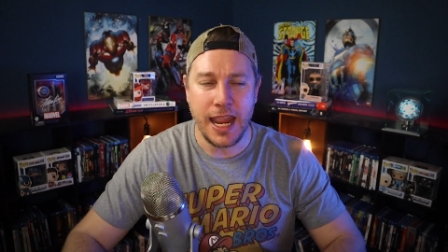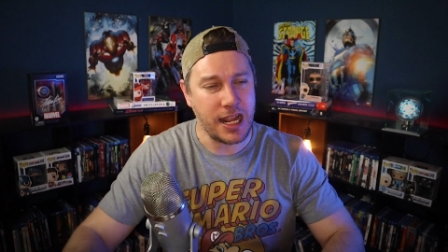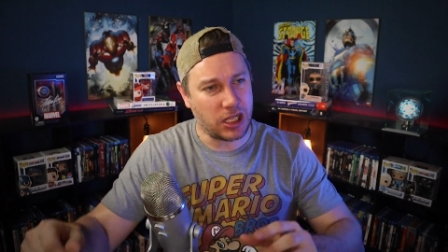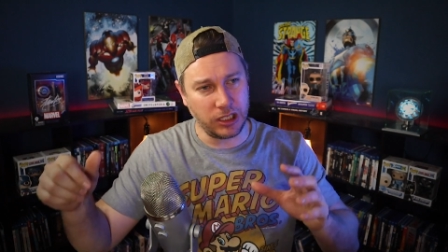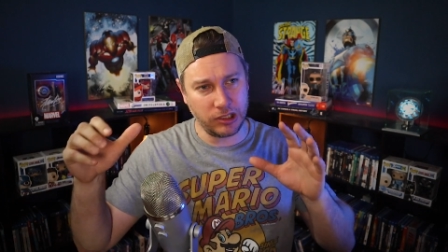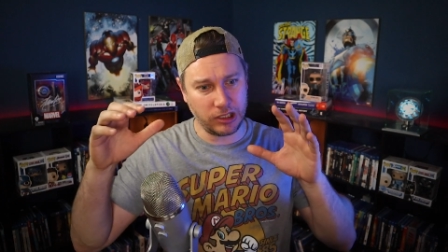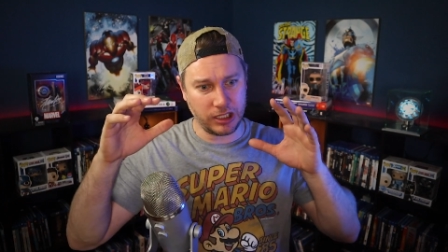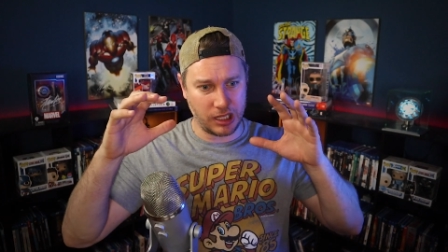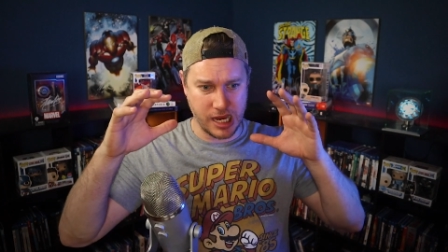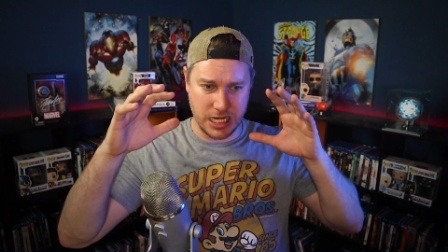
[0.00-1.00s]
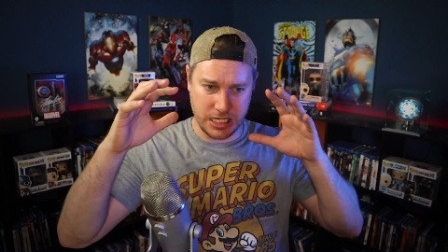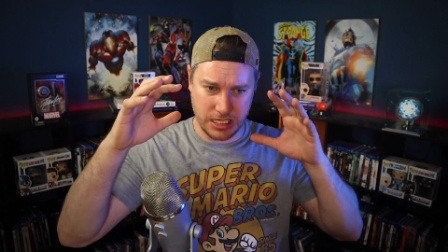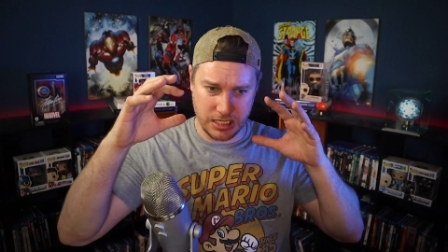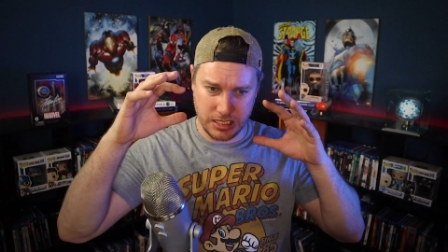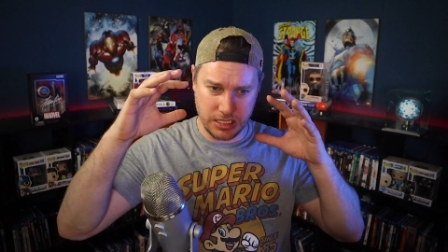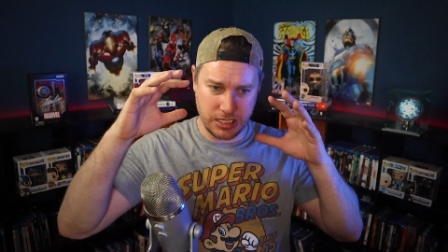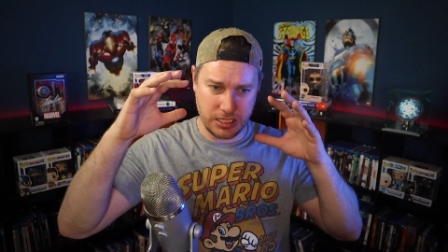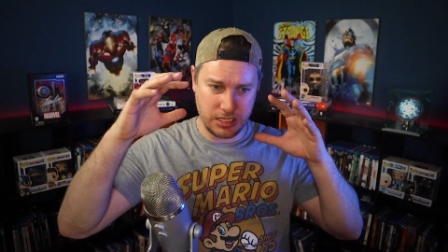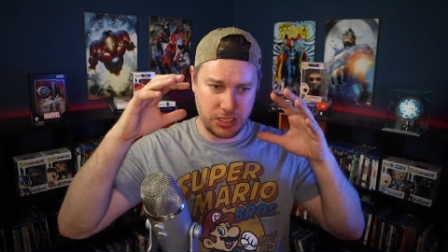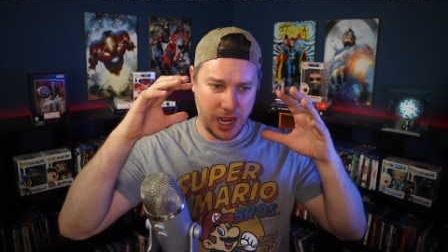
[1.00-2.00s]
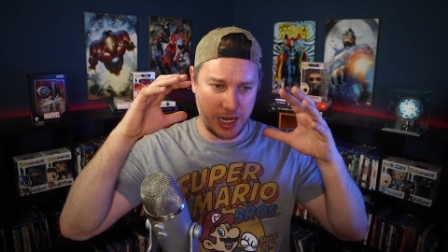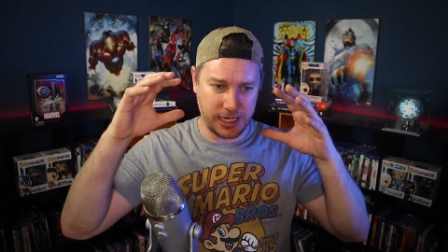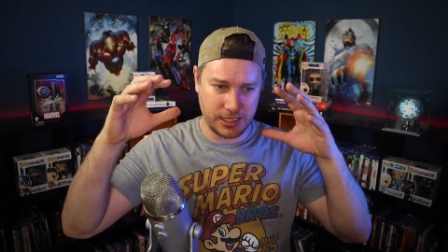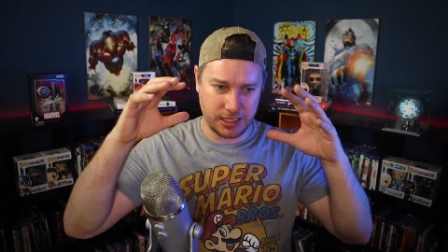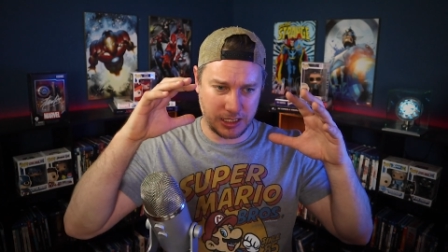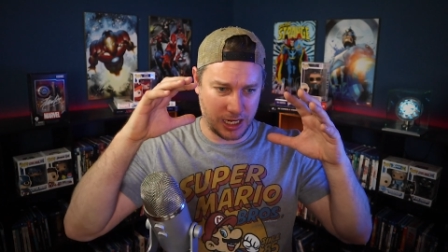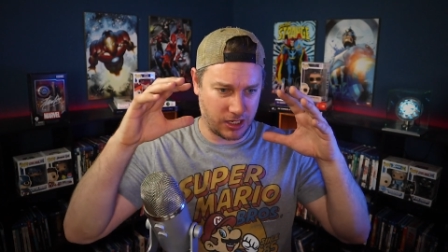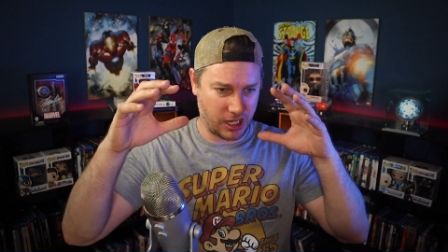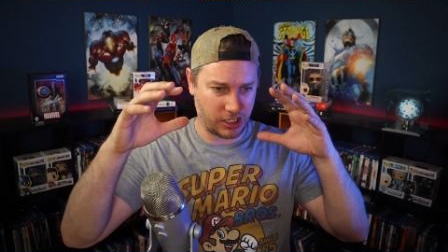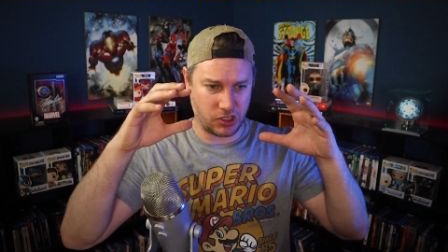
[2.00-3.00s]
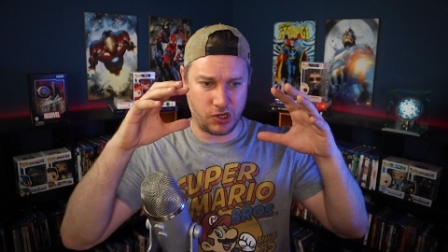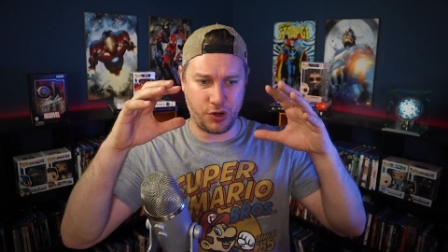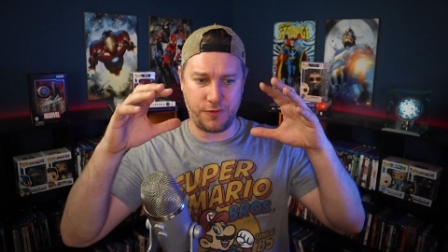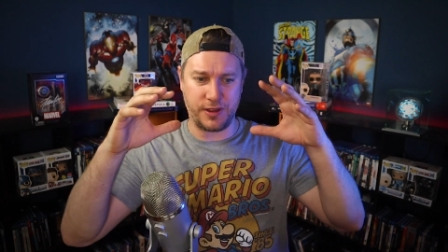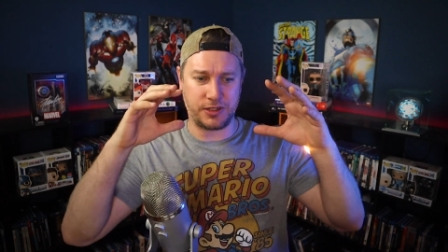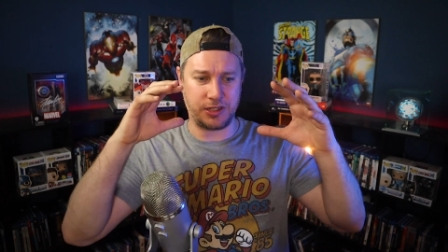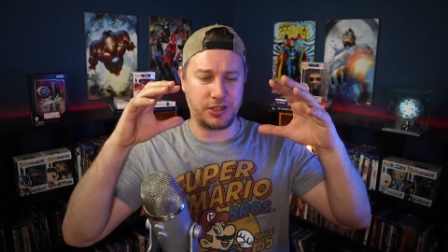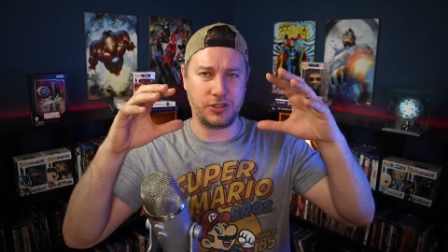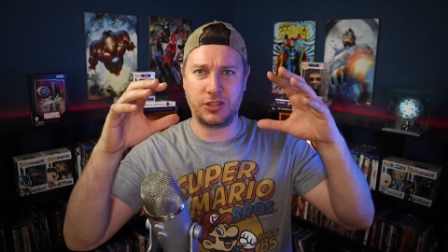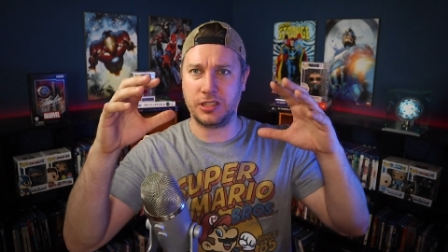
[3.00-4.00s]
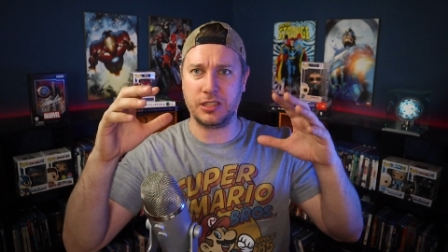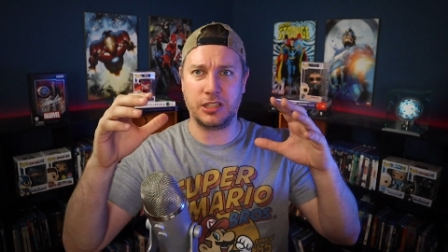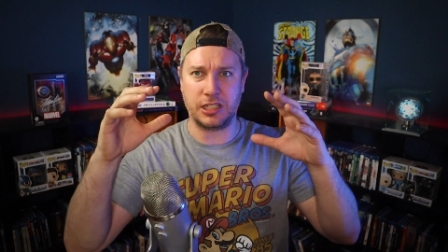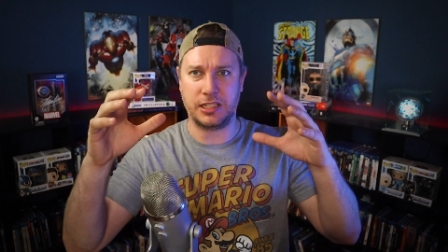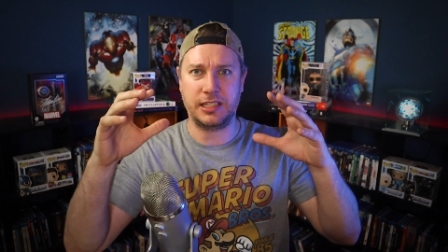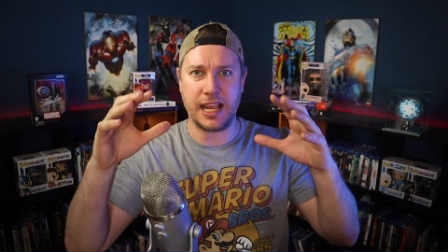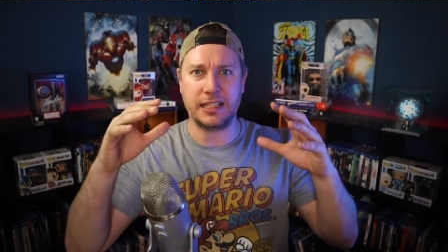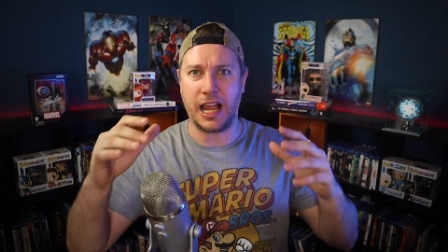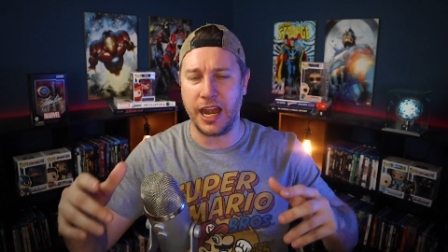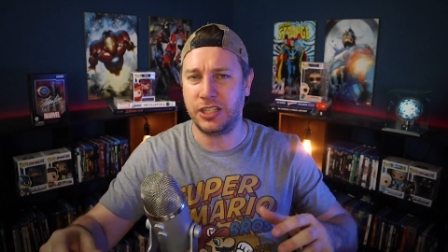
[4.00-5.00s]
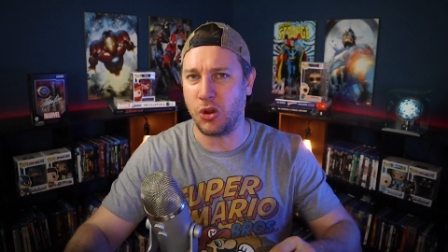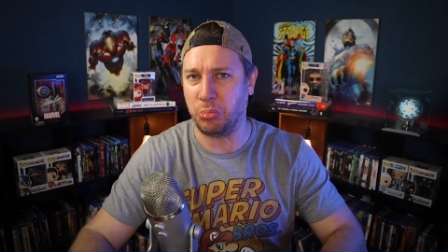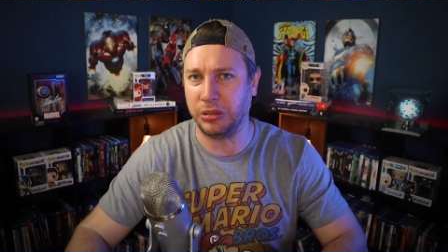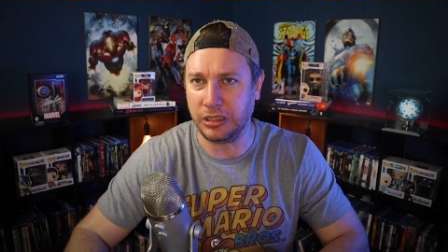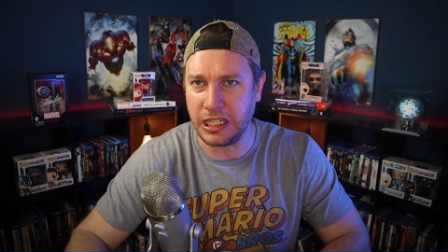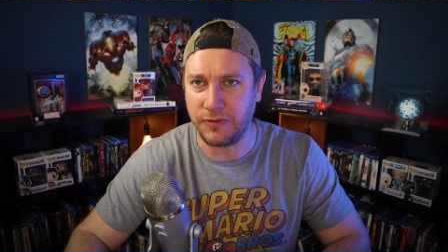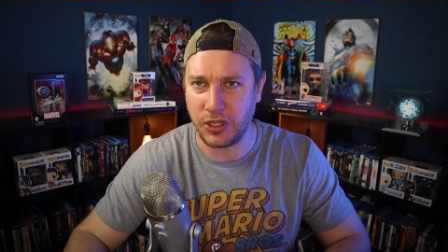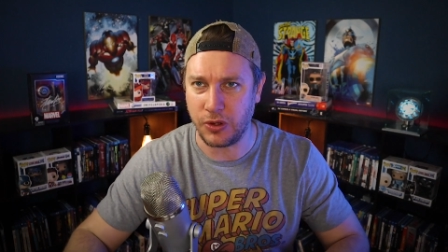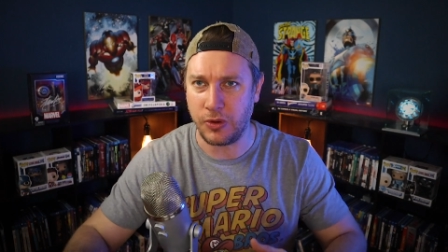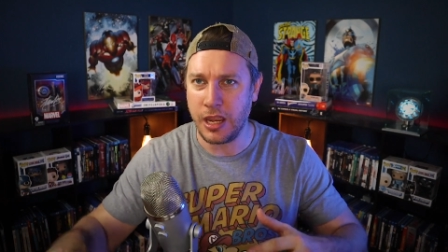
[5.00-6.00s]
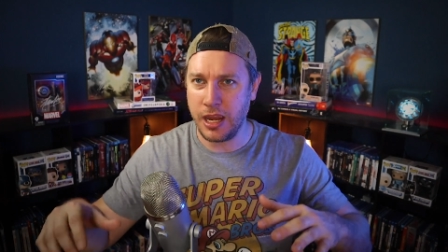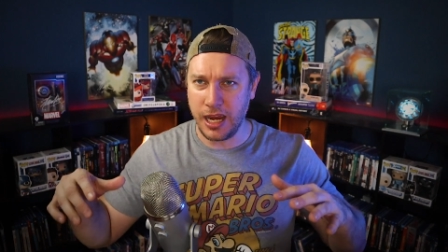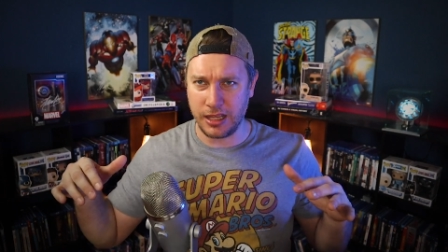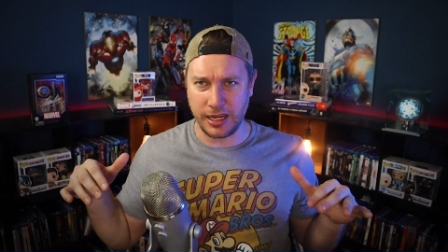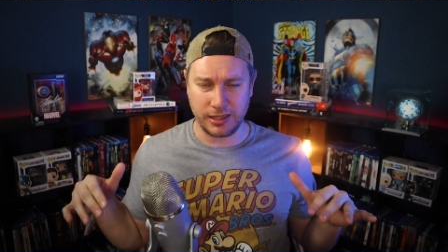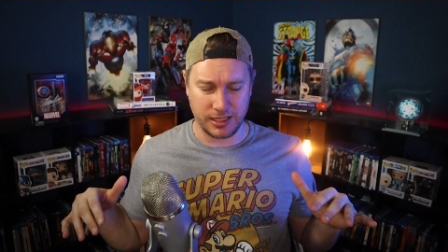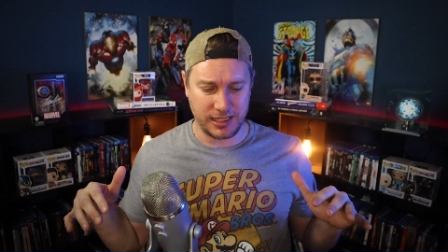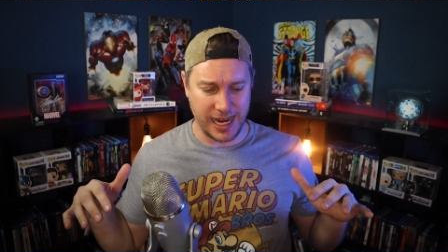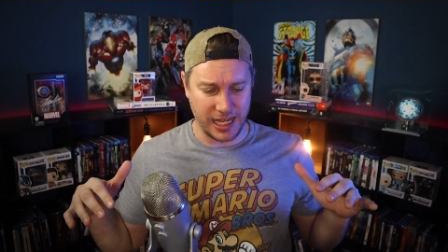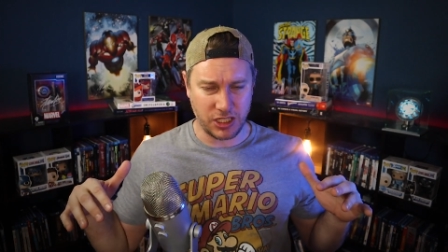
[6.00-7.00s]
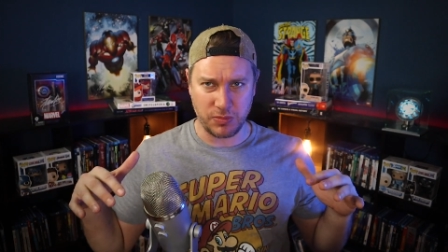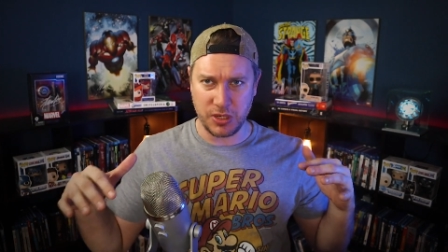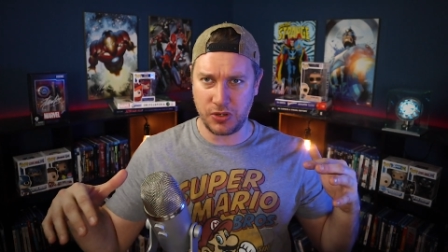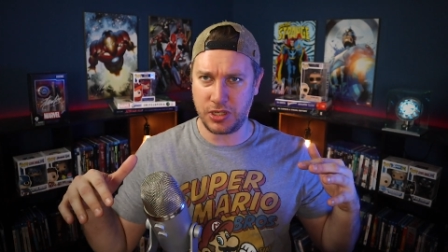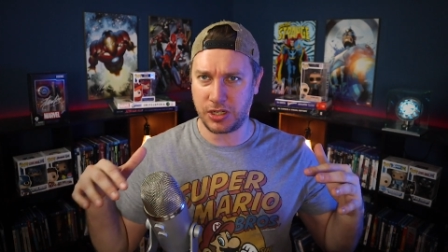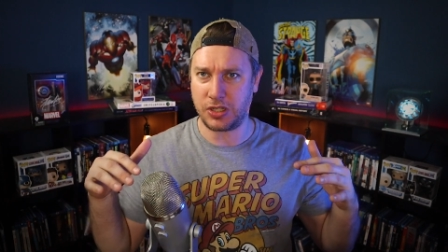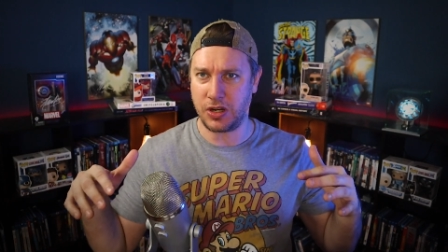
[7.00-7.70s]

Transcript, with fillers: And clearly, like, Dottie is kind of like nervous and she's she says, I don't believe you. And like the tense music